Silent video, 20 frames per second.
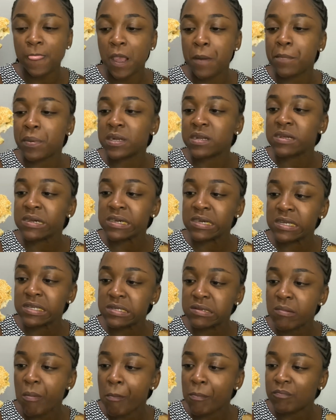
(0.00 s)
But yeah guys,
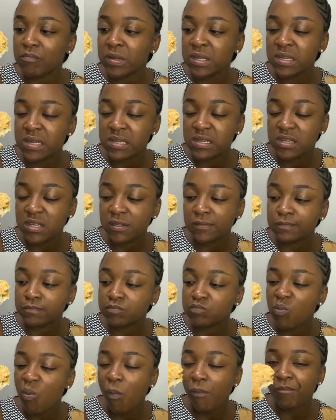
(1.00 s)
as I said,
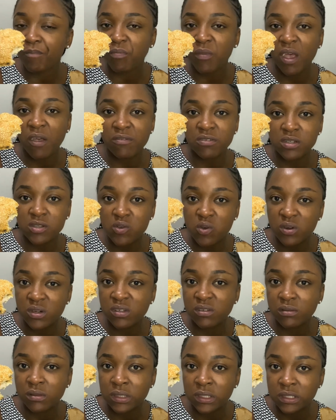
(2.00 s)
I have stories
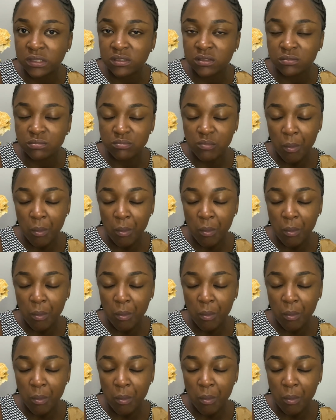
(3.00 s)
for days,